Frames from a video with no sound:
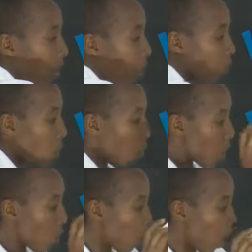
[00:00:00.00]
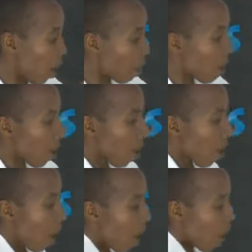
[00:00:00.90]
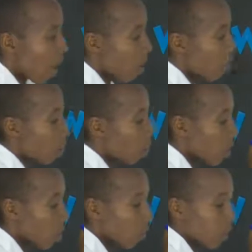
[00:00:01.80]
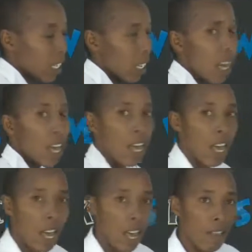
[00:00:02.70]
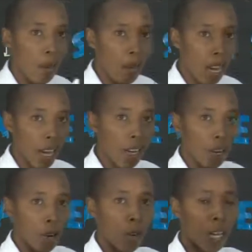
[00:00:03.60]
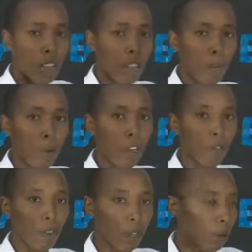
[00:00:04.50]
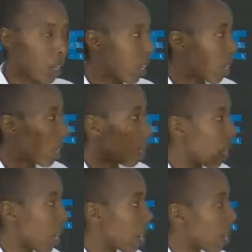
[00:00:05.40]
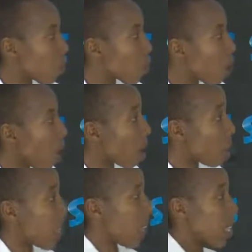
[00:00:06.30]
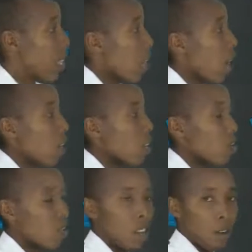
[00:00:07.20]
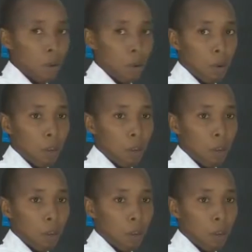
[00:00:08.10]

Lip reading: So when you have a higher osmotic pressure in the blood or in the body fluid, then you have less aldosterone.